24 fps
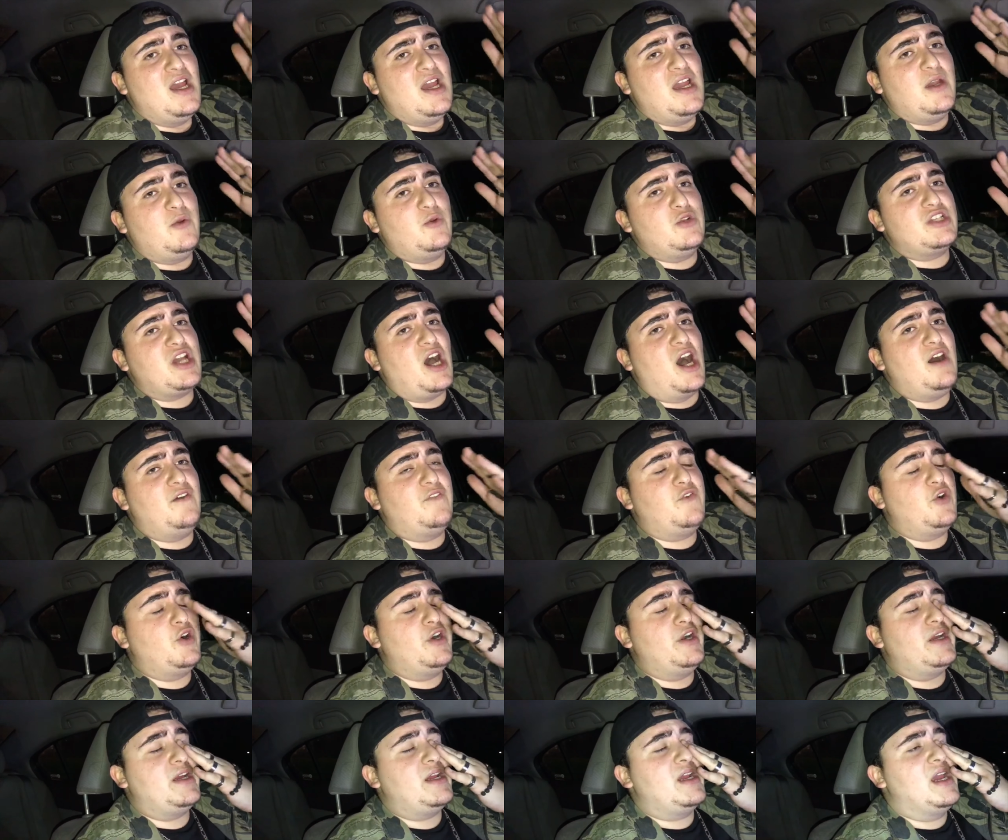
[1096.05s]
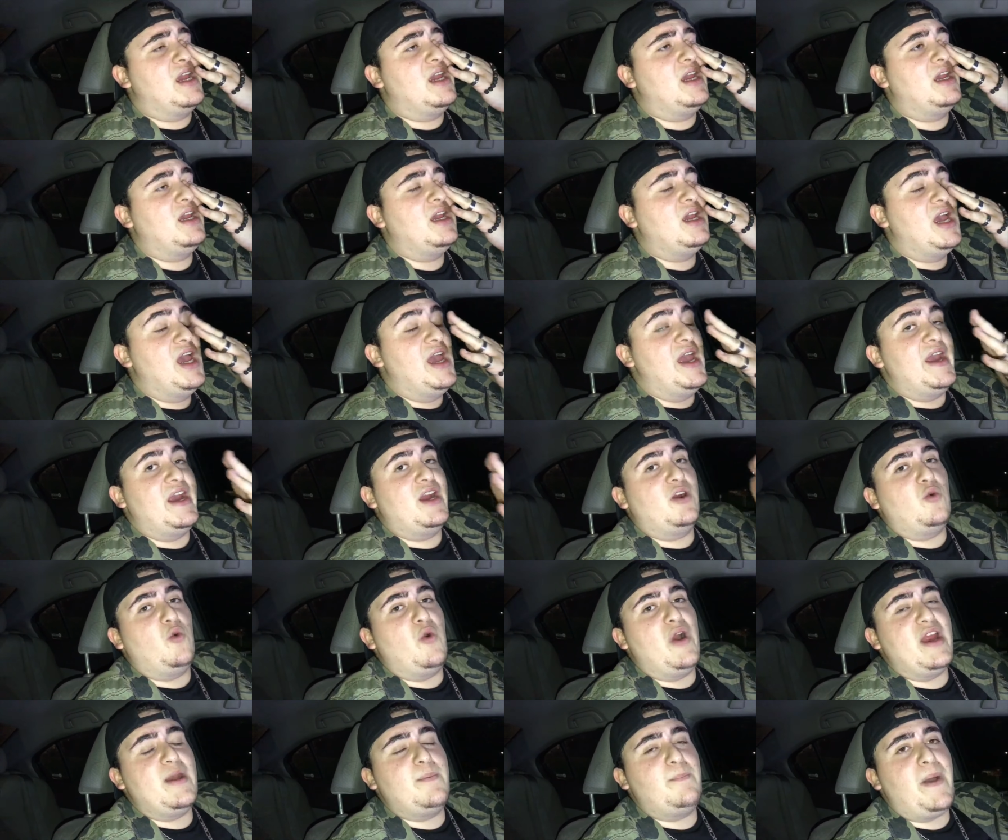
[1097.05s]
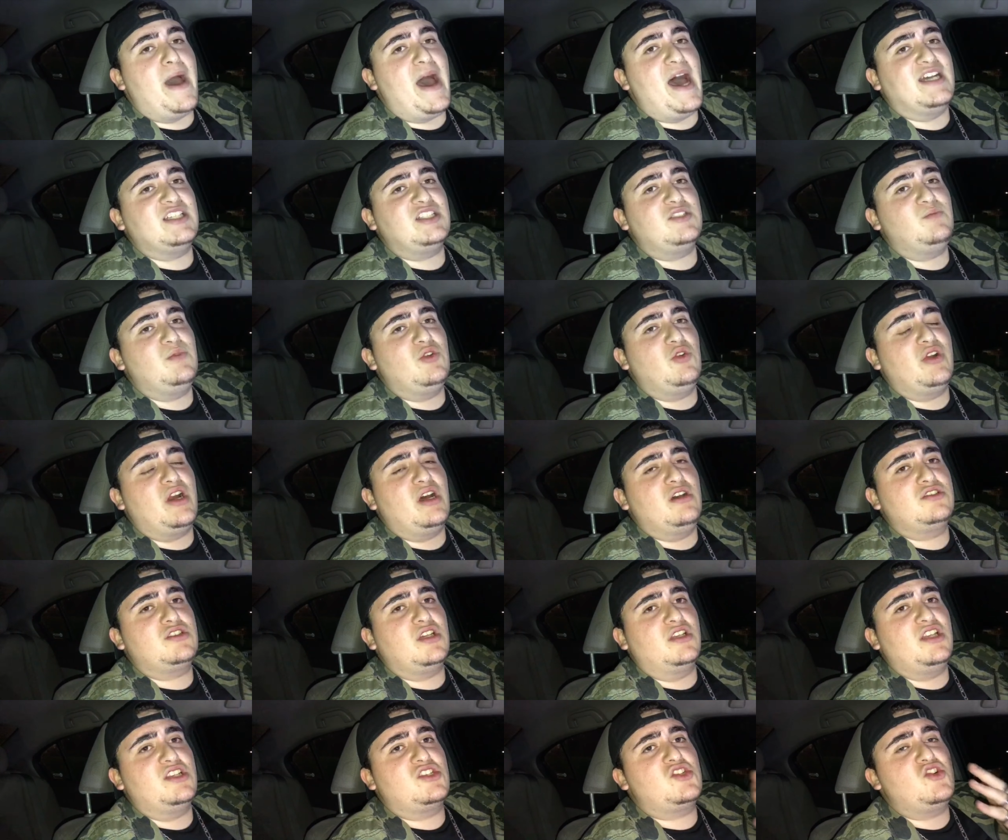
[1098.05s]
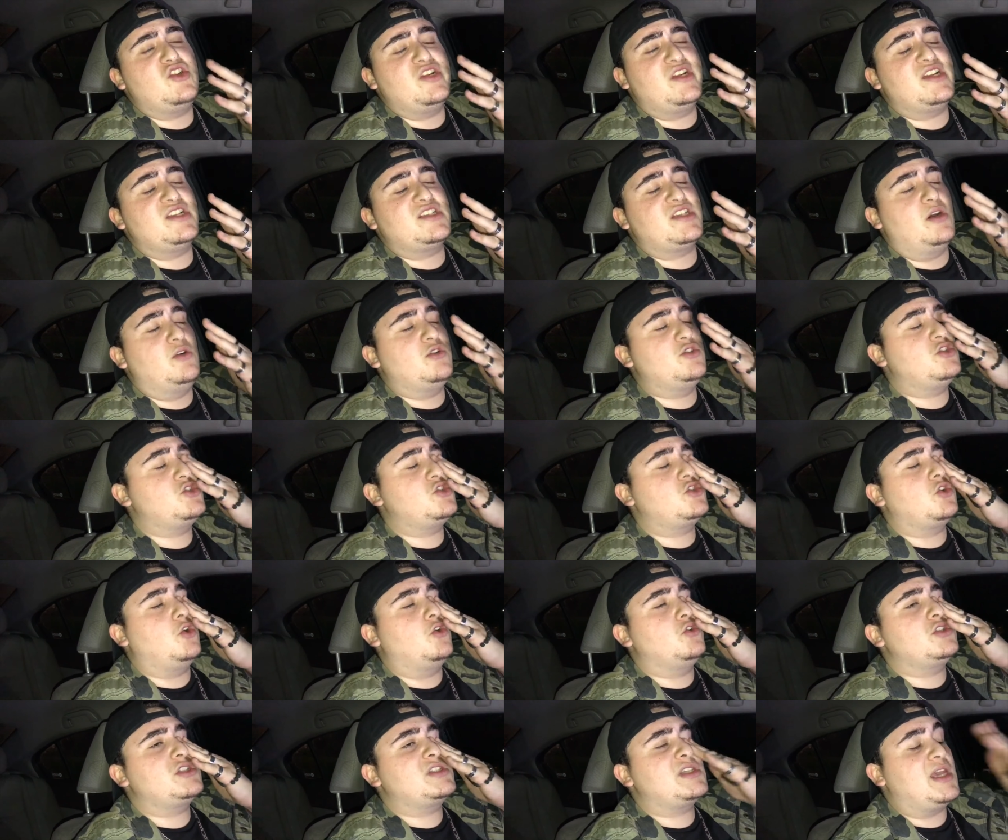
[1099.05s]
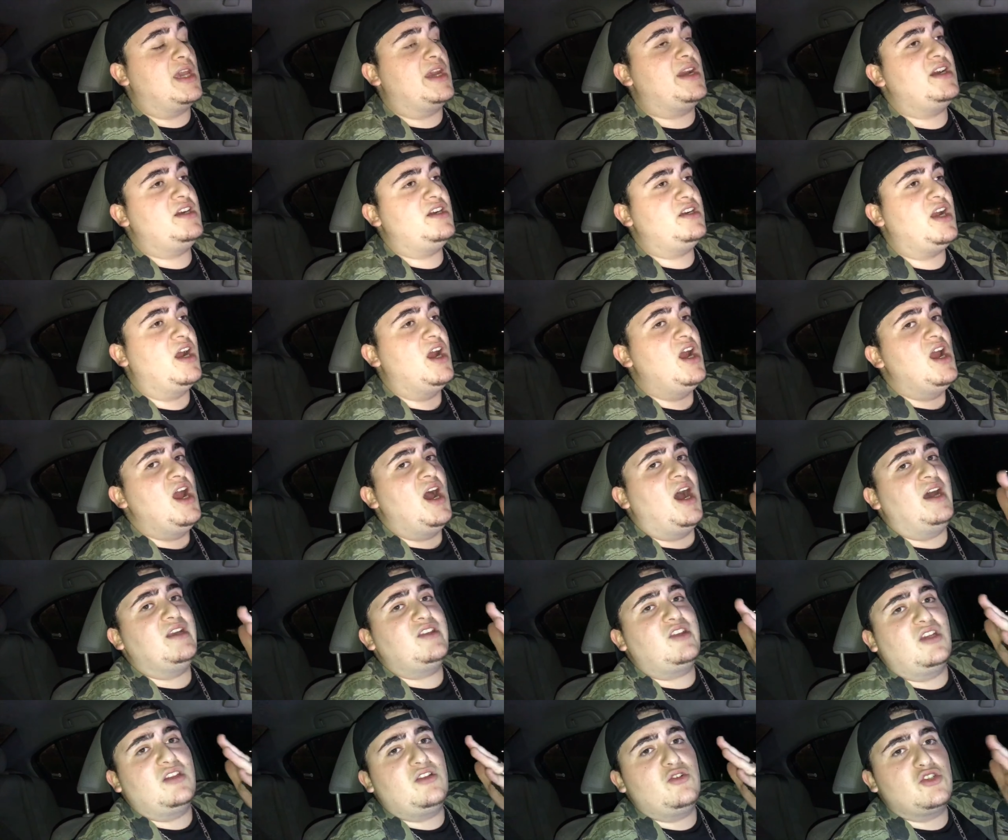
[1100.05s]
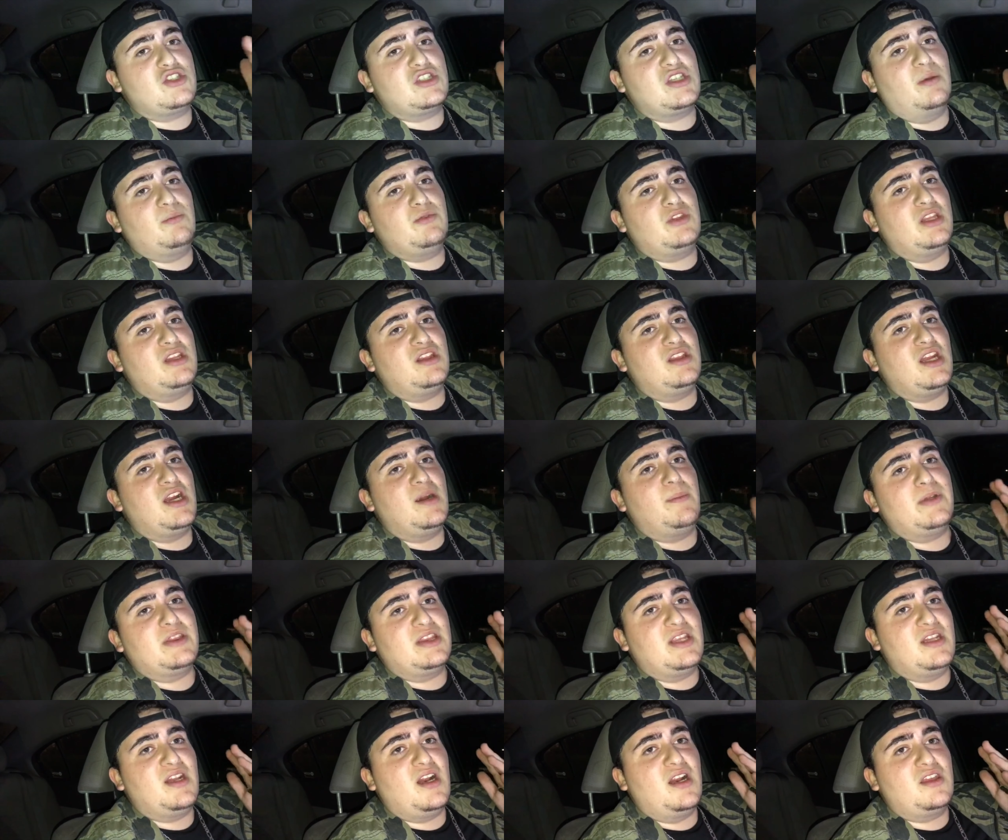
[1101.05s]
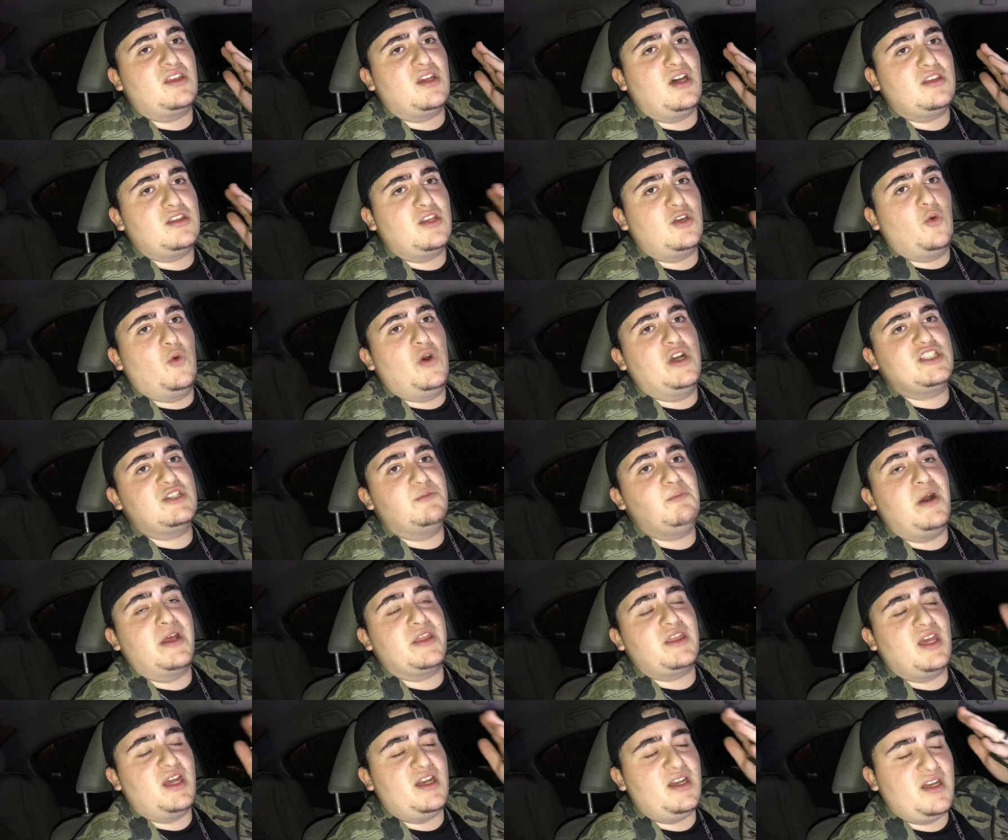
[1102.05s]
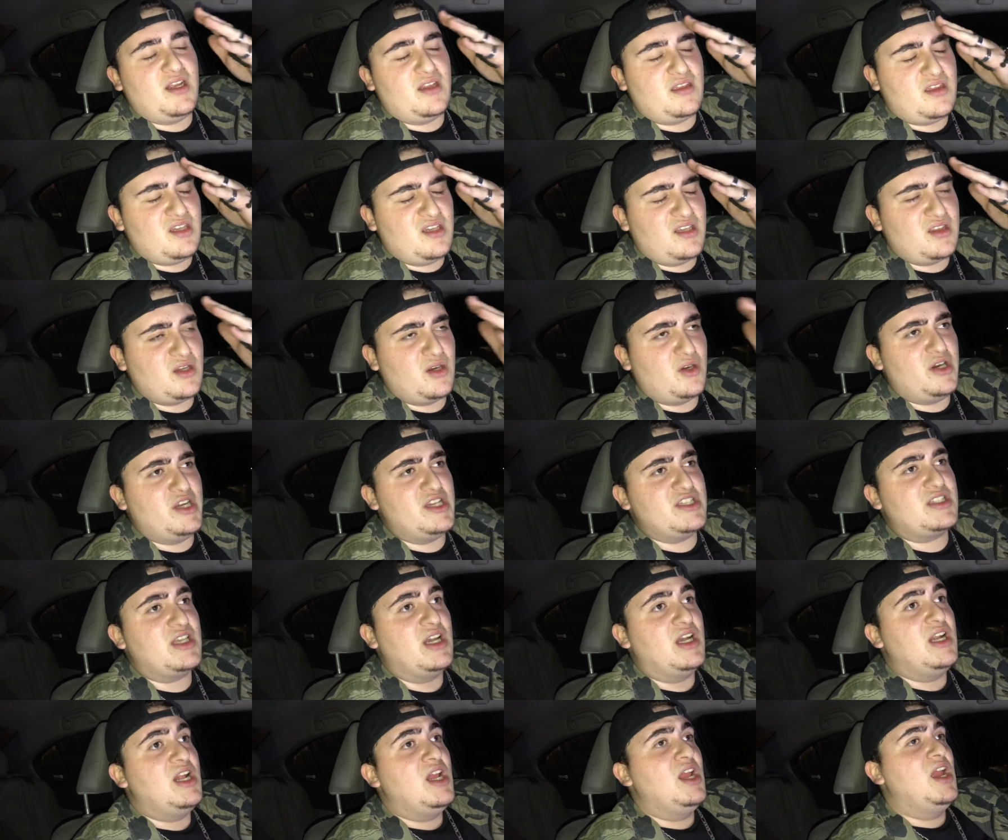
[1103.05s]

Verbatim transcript: It was hovering. It ran past me when I was on the tree because I was so scared. I thought there's something there, but then I thought there wasn't, but then I think there is.